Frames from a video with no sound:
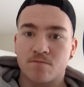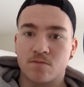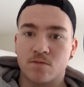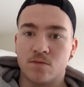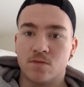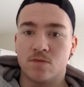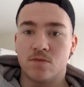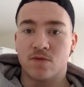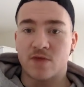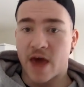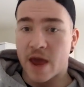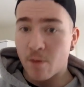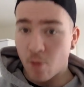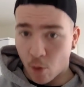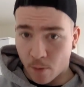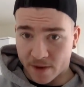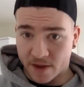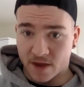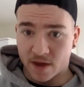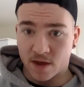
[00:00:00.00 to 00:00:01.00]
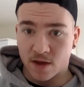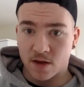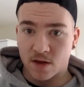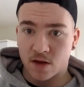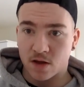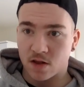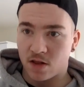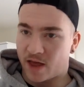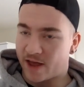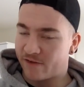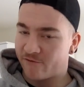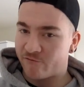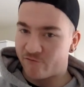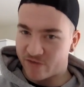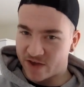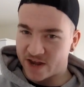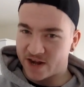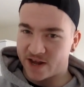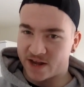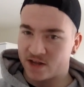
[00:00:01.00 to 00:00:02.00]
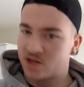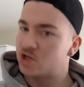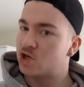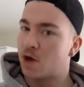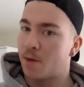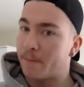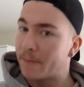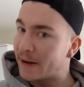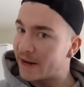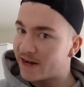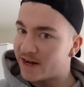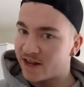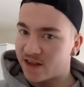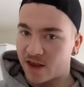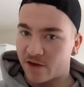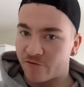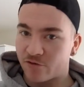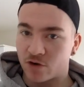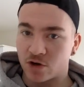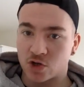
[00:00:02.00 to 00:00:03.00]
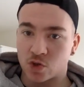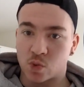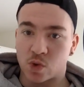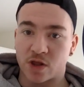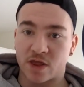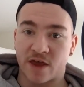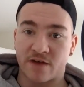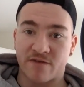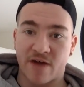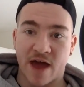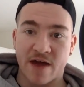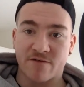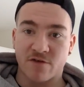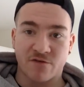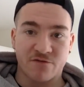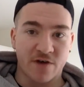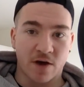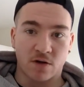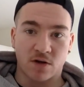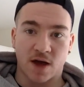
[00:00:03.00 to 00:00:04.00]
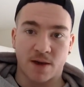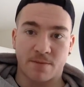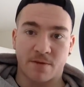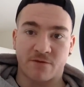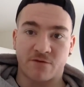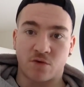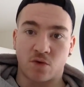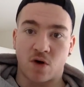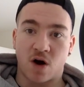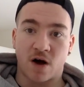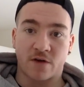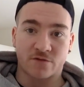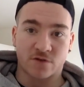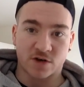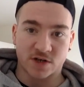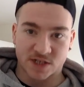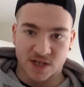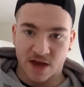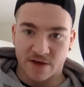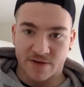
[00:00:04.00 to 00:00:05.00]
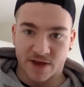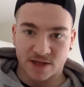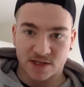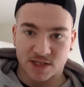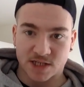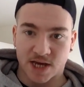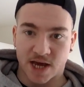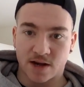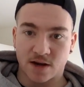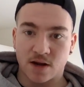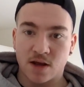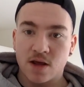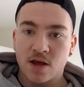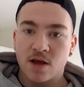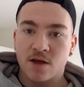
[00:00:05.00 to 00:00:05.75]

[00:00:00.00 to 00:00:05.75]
They will be like feeling completely different to what they've ever felt like before after a set of 8 to 10.